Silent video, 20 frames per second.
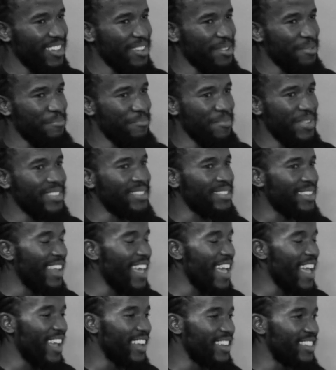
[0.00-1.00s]

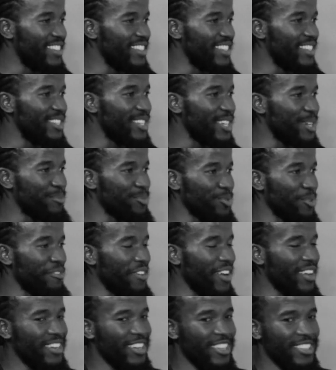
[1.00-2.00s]
misled in terms of
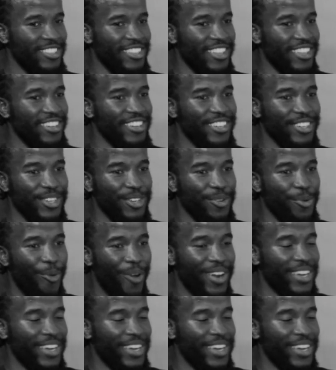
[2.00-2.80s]
understanding what